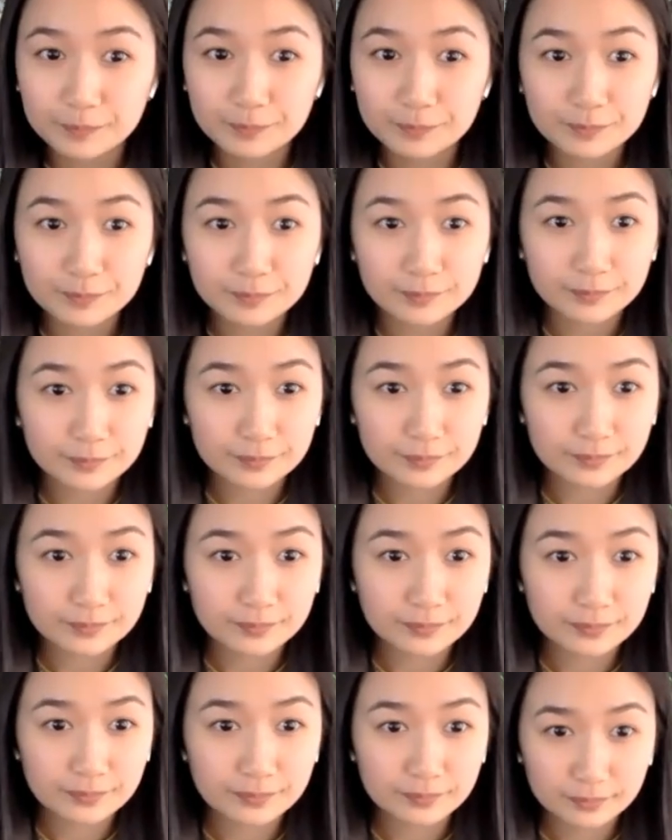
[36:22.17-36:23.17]

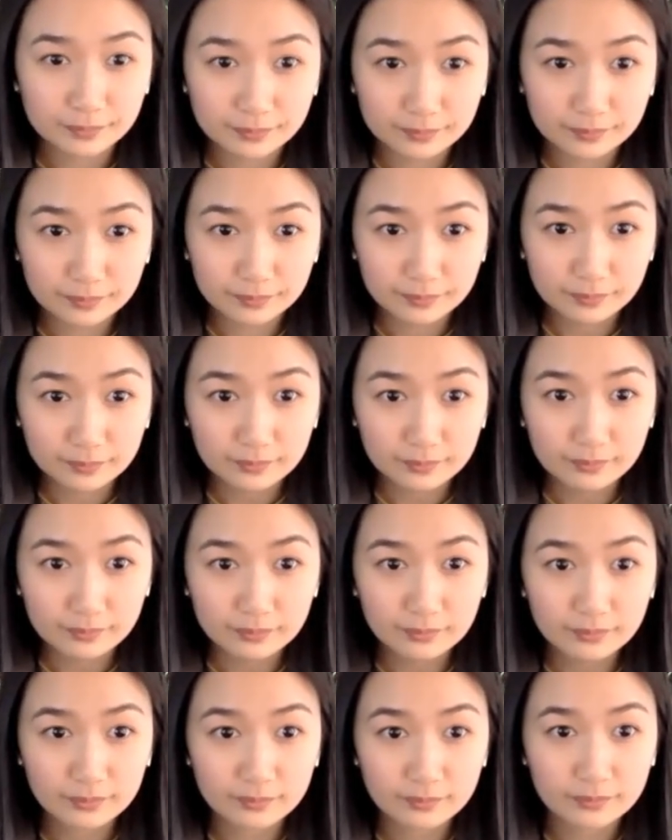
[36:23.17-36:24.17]

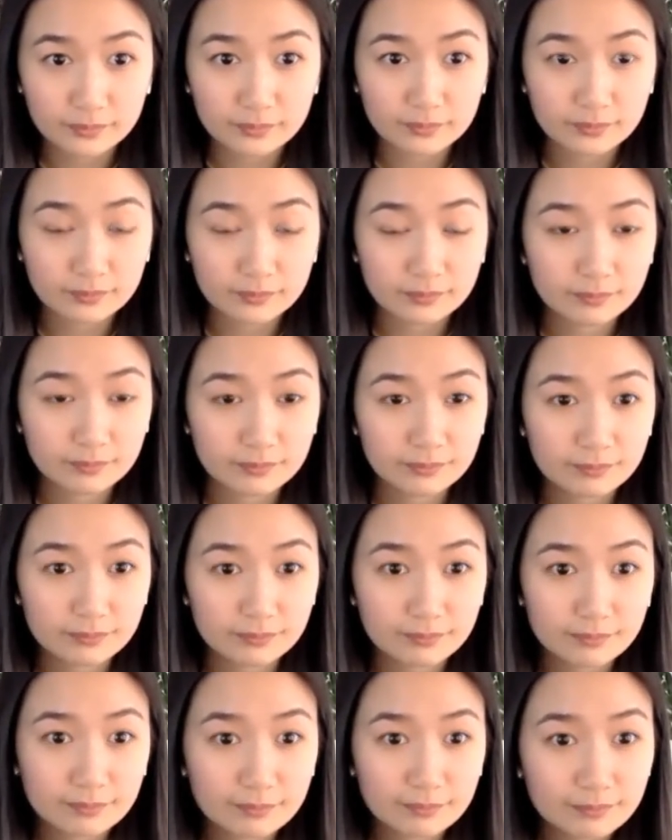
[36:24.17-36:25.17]

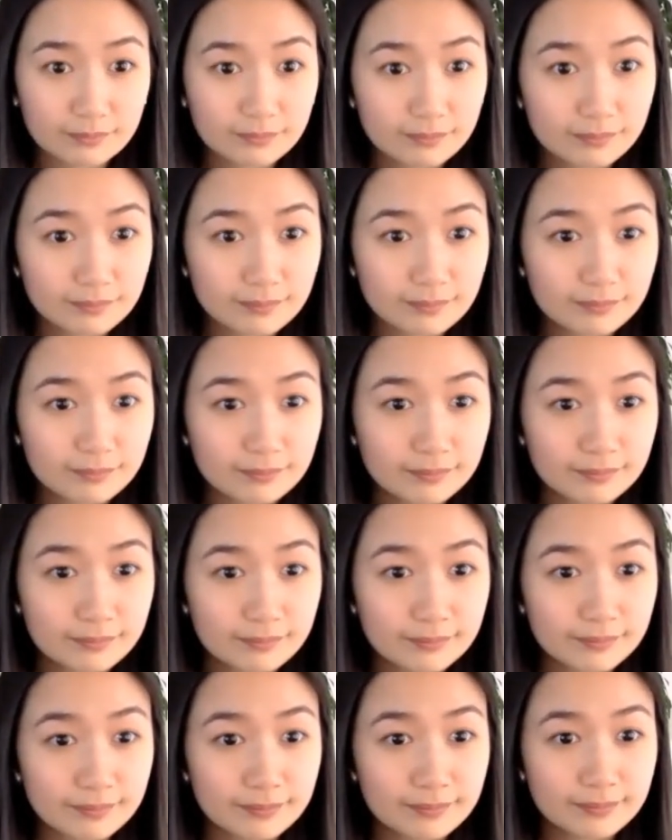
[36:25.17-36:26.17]

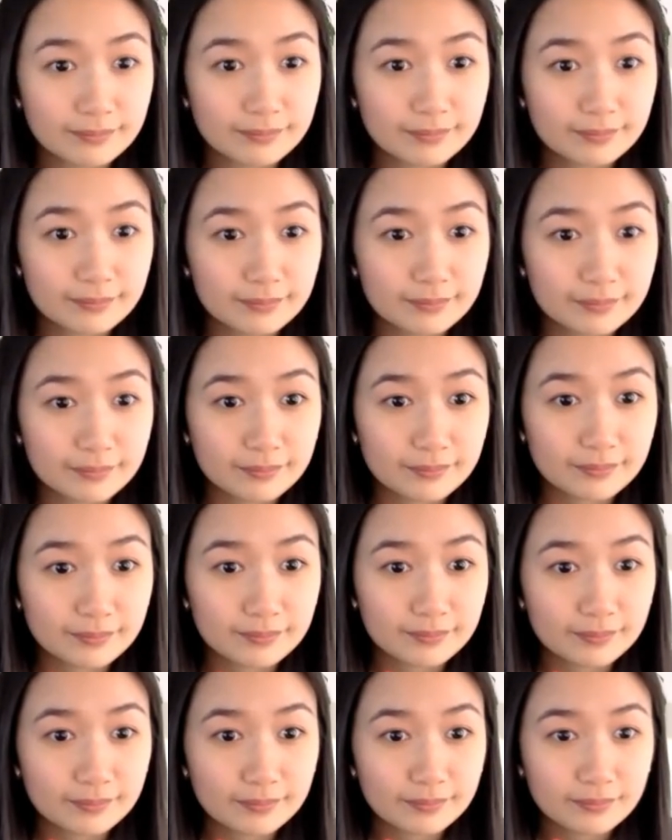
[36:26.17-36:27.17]

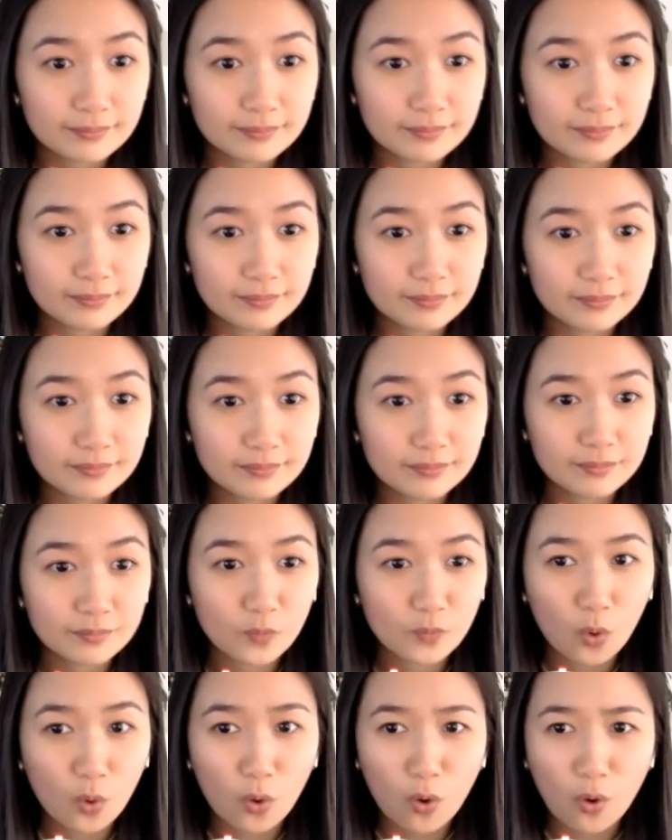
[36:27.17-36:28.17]

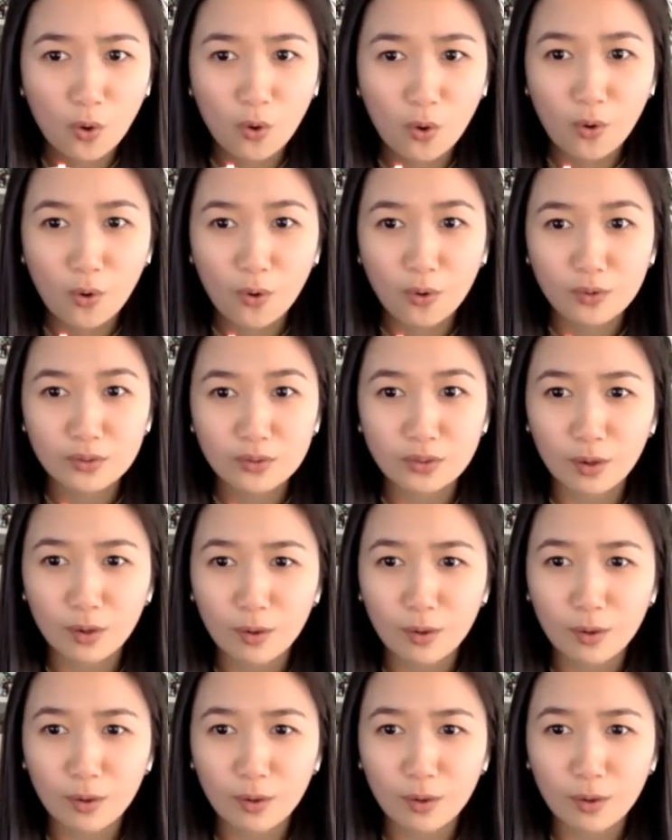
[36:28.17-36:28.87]
The person shown says nothing.